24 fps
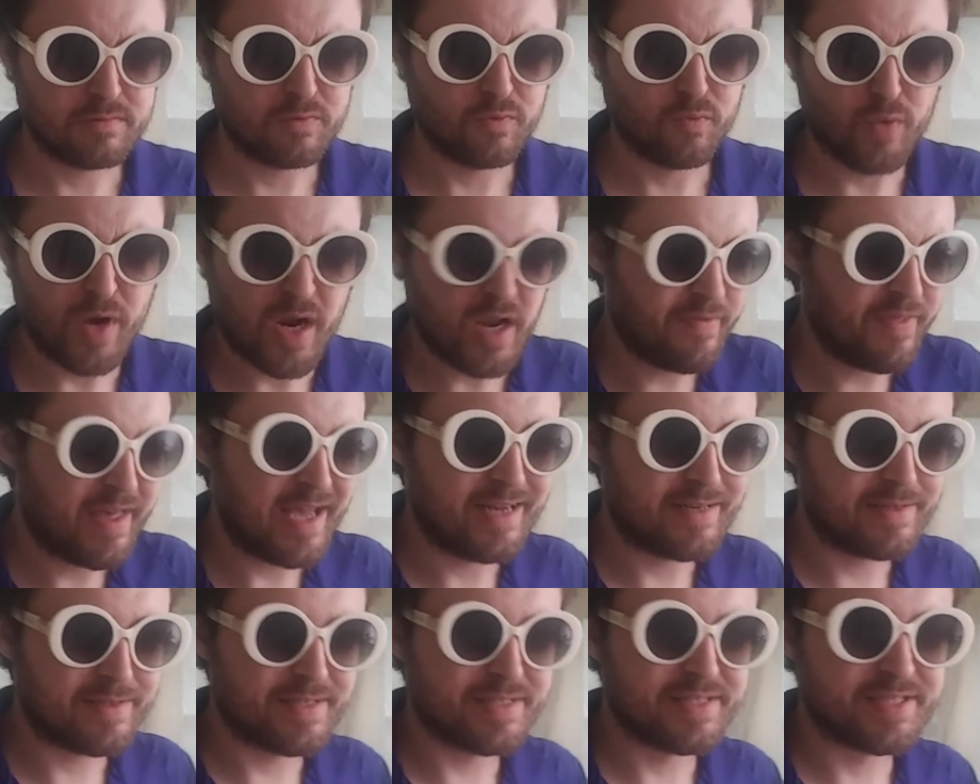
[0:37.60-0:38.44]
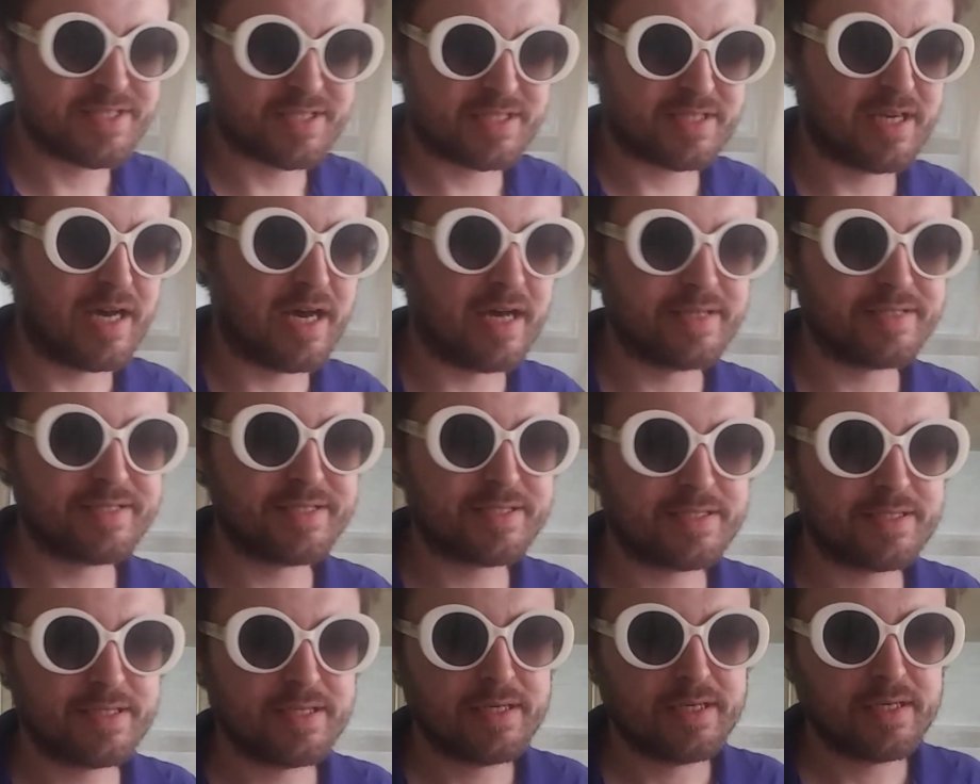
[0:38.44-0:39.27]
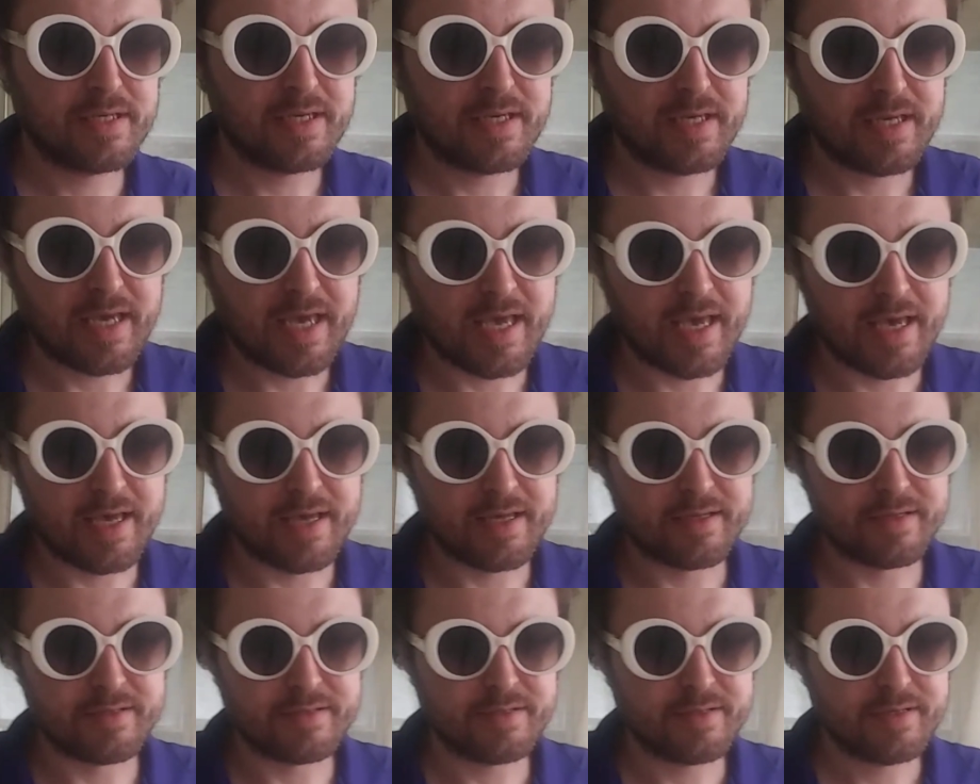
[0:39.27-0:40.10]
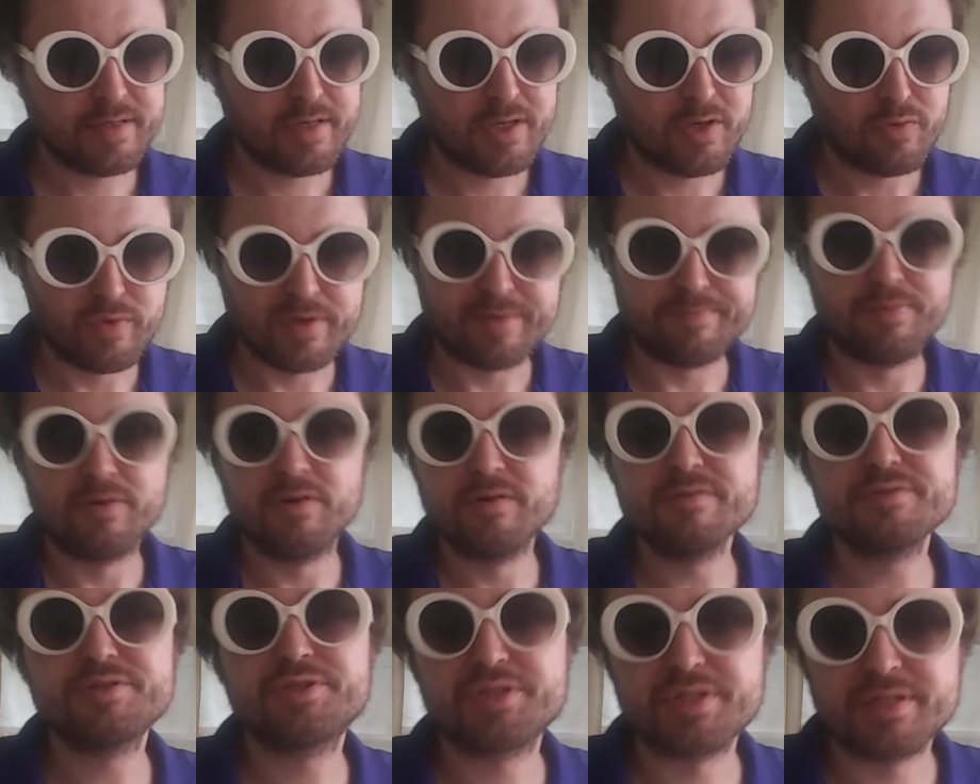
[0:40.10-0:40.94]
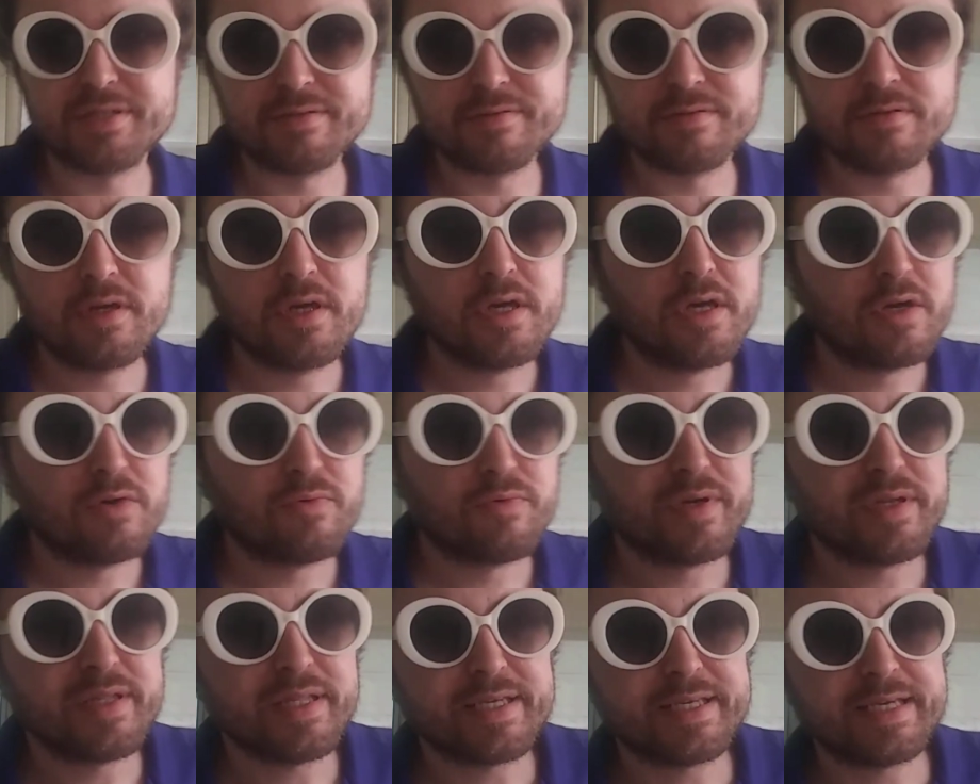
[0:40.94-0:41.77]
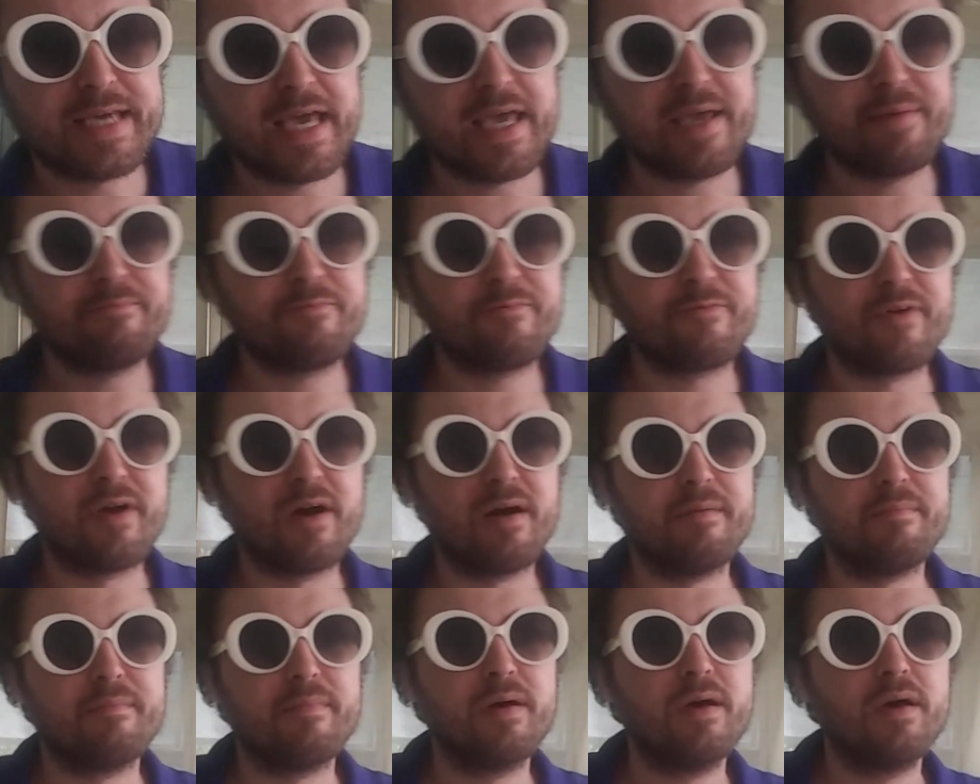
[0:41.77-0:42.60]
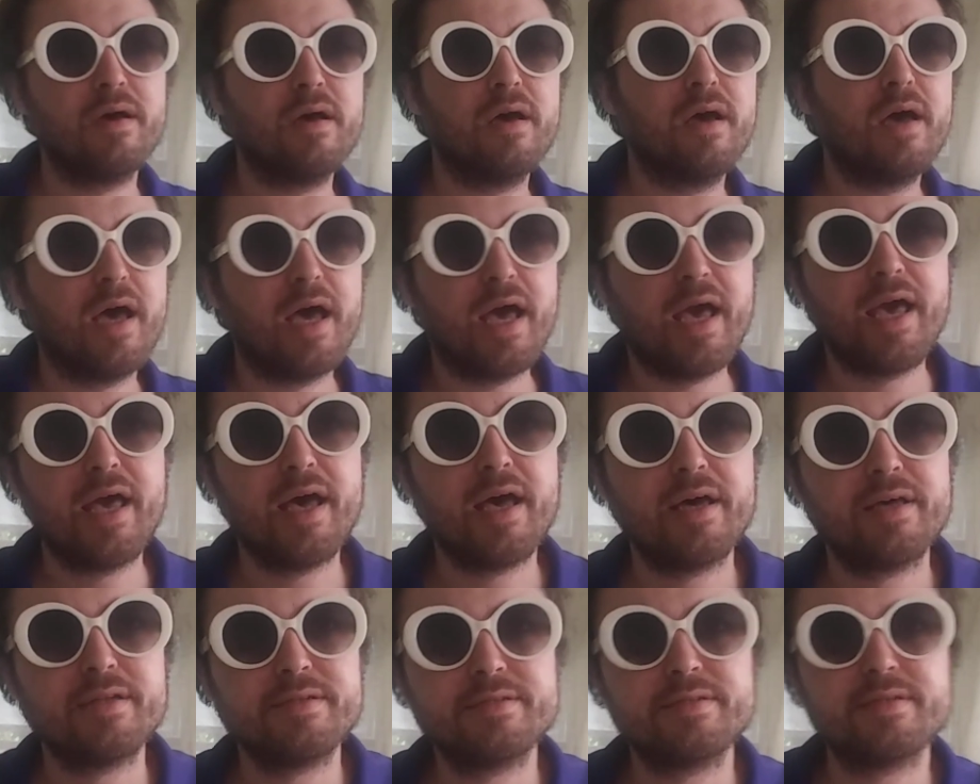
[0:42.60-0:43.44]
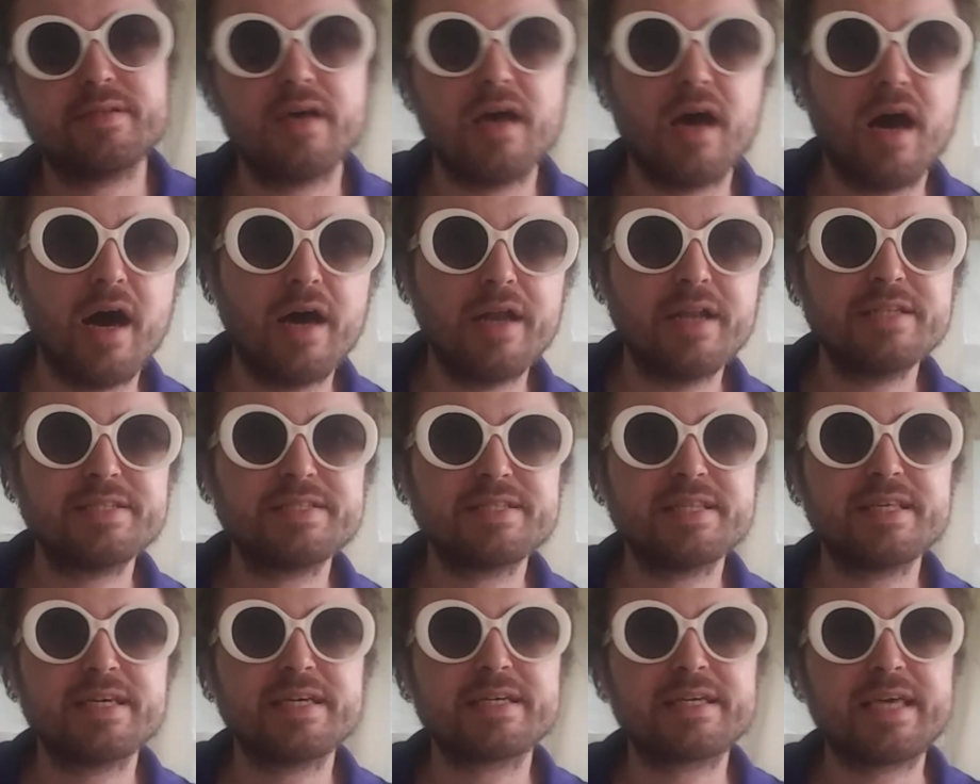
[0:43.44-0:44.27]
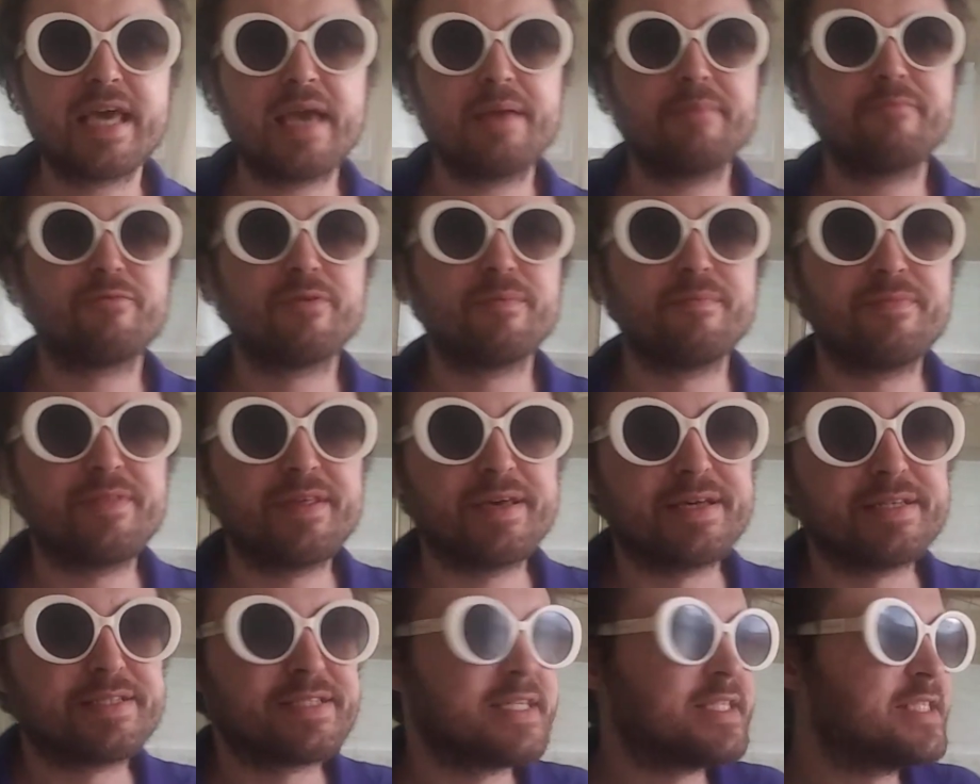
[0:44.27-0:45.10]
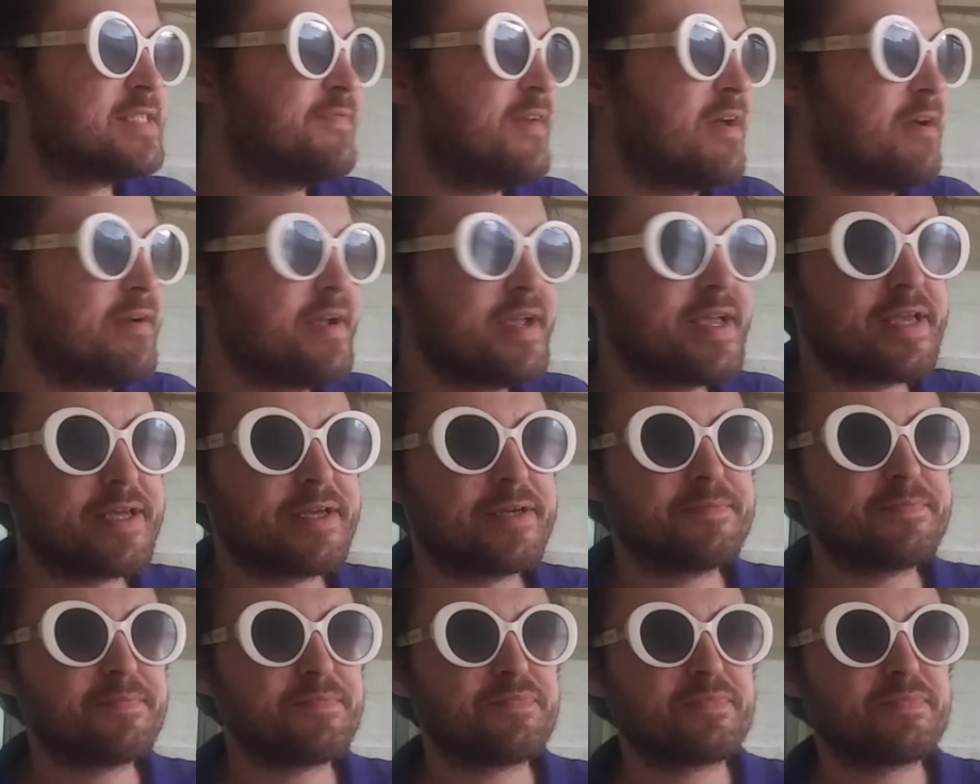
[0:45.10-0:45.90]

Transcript: where that disgust and repulsion really came from. And honestly, it came from this. It's very